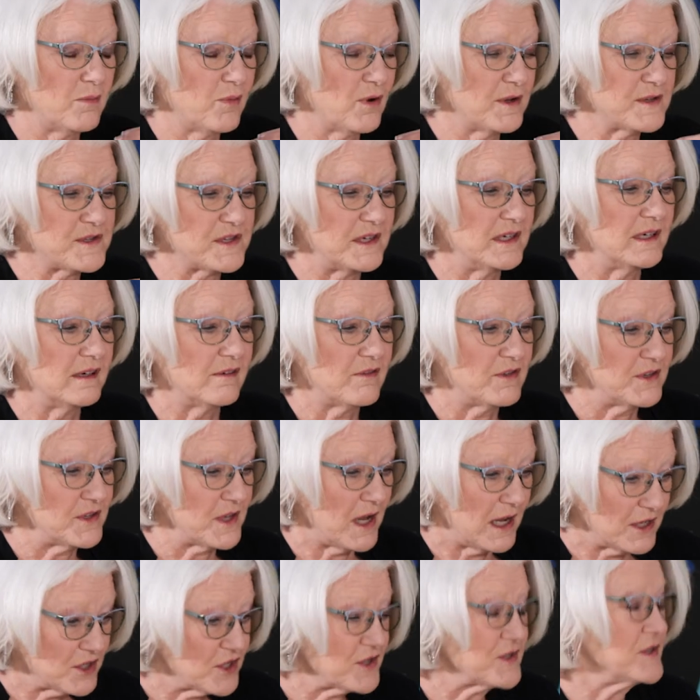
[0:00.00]
president of the
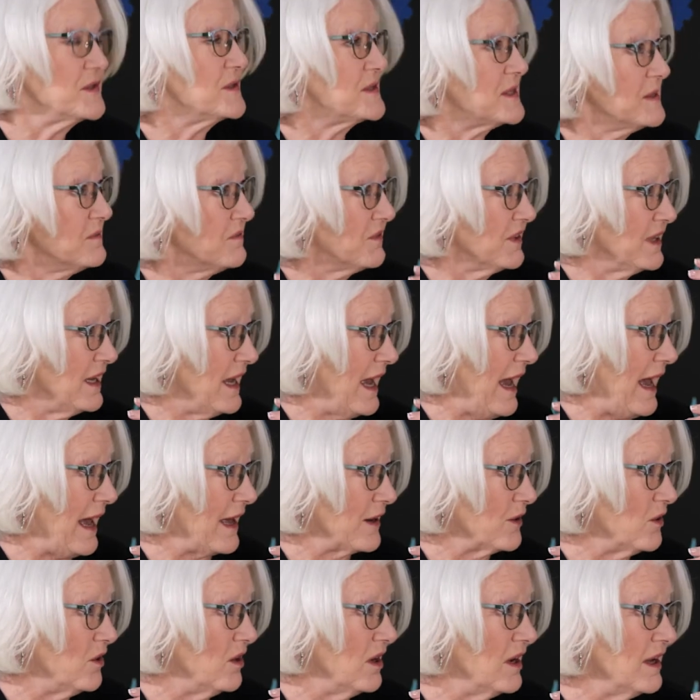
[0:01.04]
Hutchinson Symphony
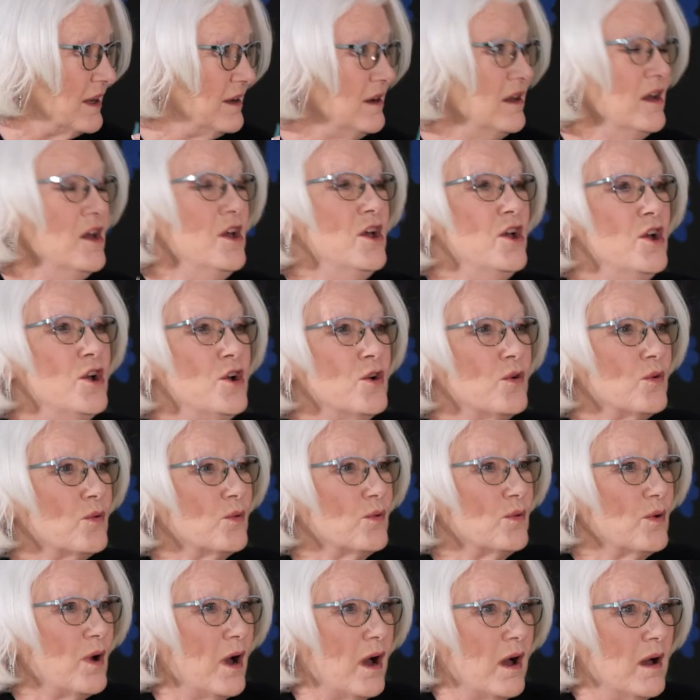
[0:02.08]
hat on,
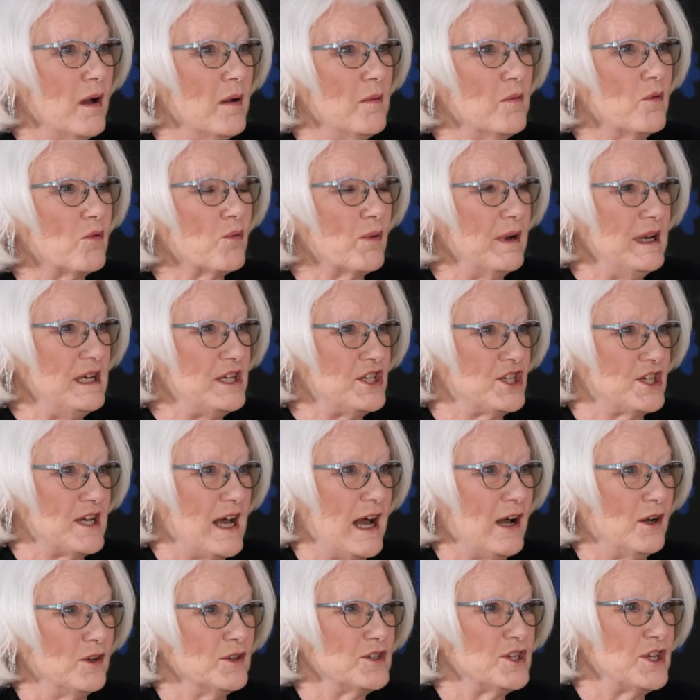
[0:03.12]
reached
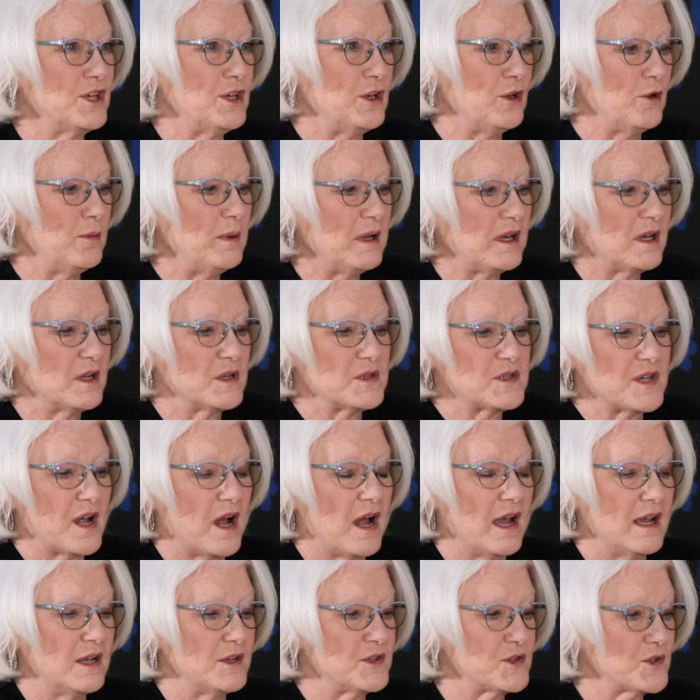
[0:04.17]
out to you because
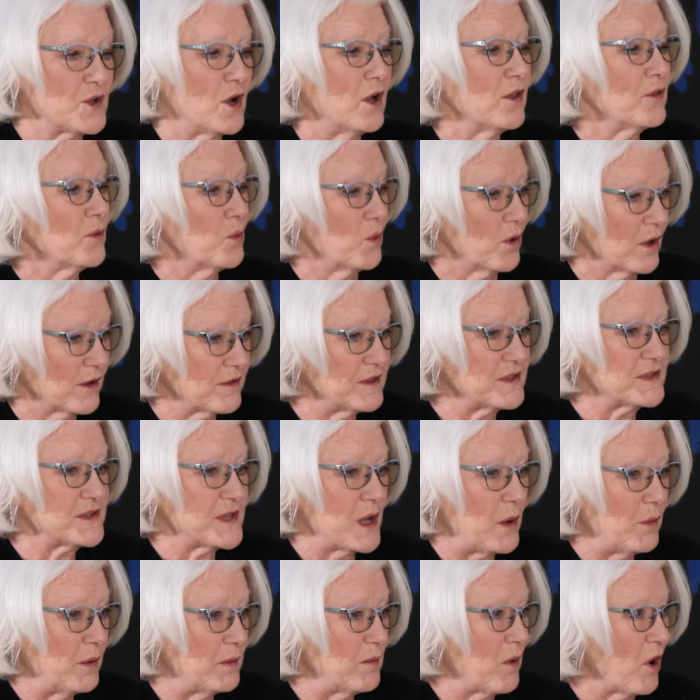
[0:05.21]
I saw the work that
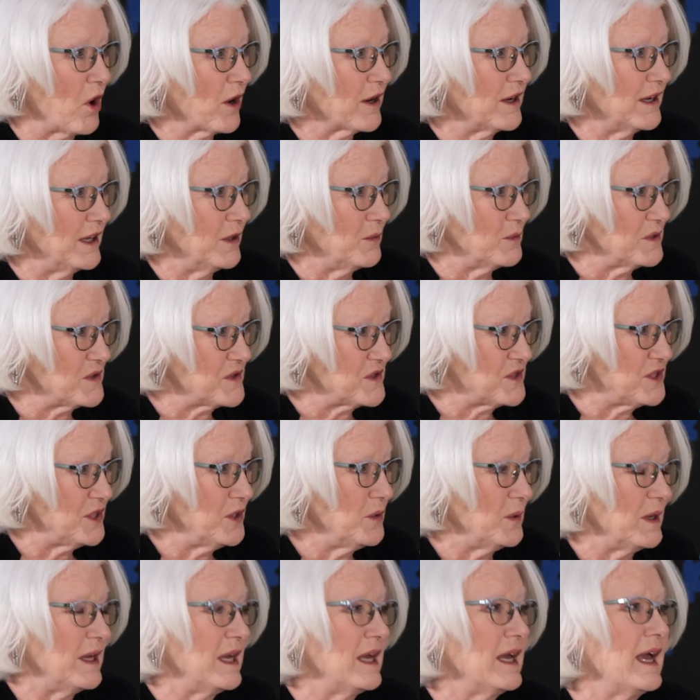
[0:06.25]
Sell and Marketing was
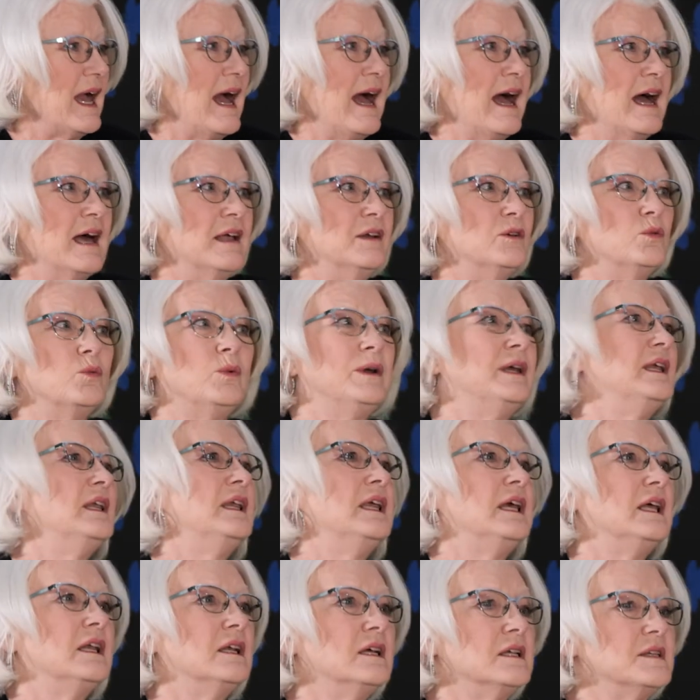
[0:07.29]
doing, and we
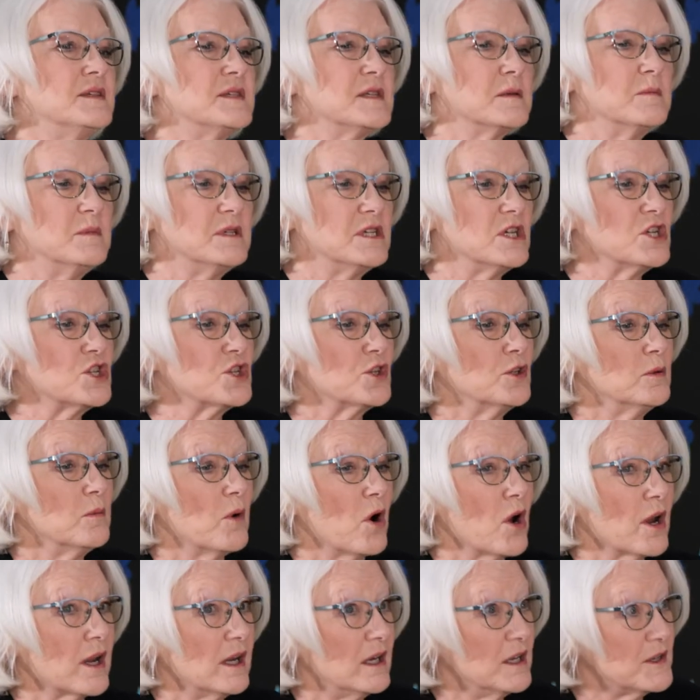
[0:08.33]
needed some additional
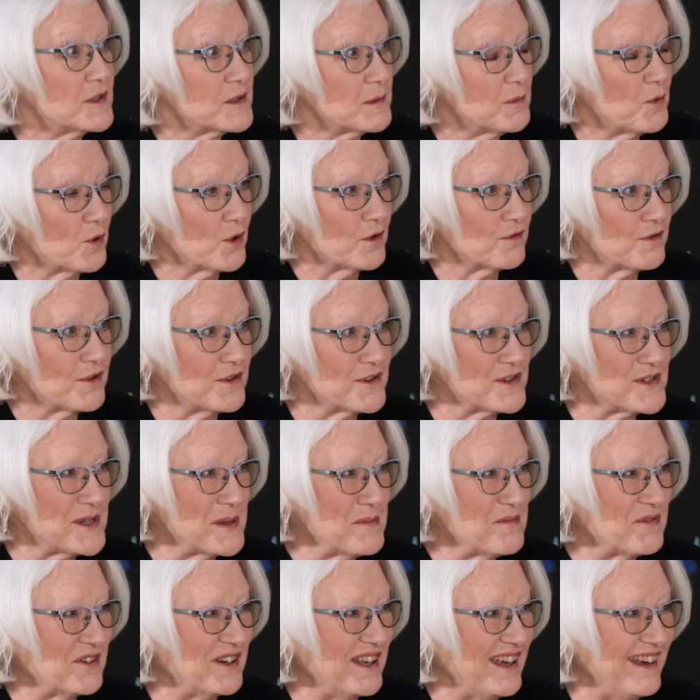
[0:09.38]
marketing support for the
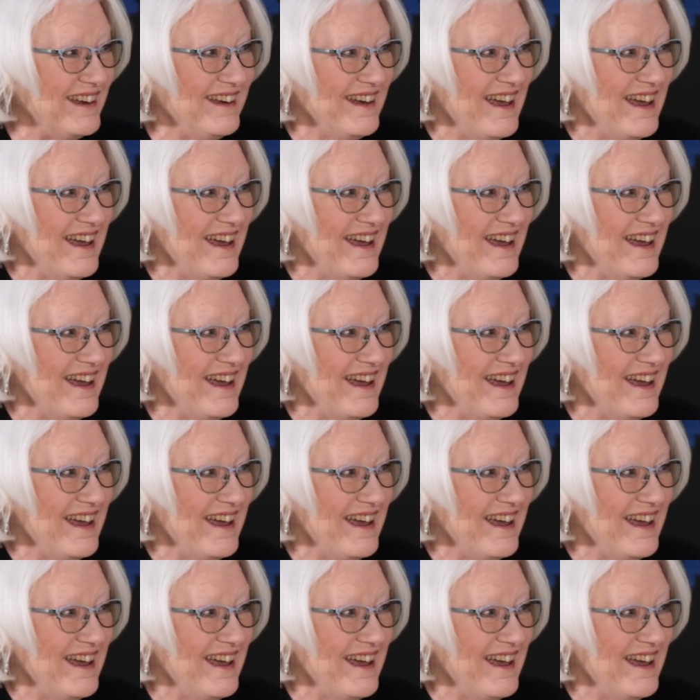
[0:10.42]
symphony.